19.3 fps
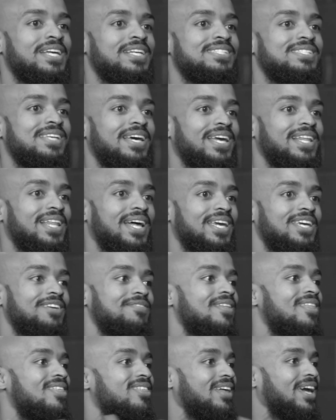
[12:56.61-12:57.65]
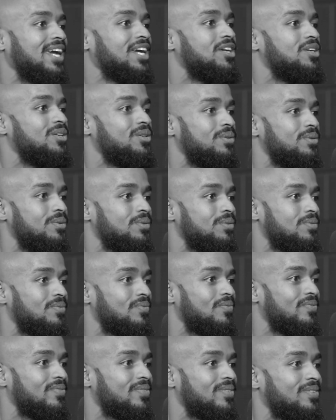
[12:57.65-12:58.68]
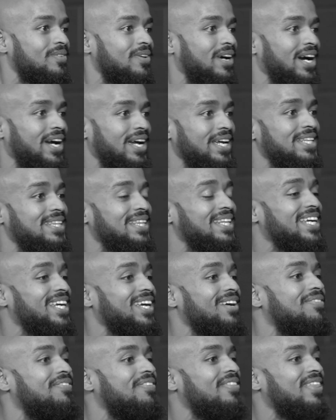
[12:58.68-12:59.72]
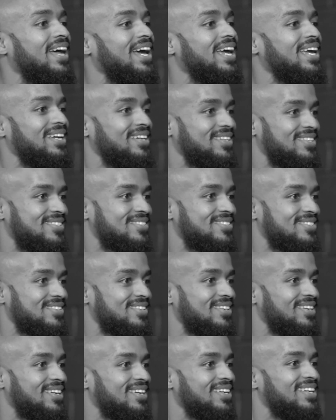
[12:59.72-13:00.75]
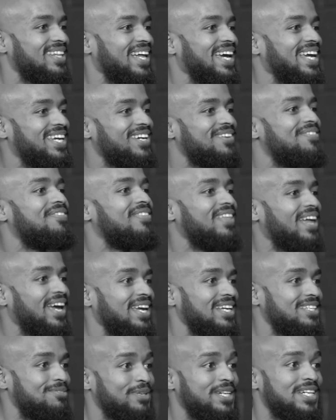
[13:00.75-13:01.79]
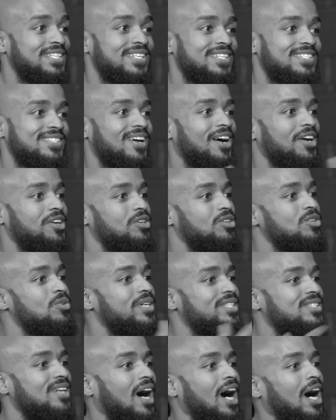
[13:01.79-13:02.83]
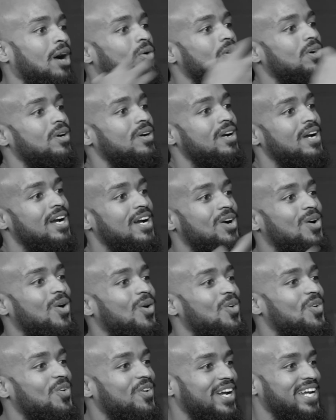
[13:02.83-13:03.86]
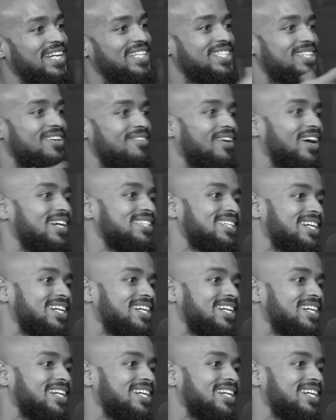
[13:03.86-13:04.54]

say like even thank you, right? Give thanks. Like give thanks because it's not you, it's our co-creation of us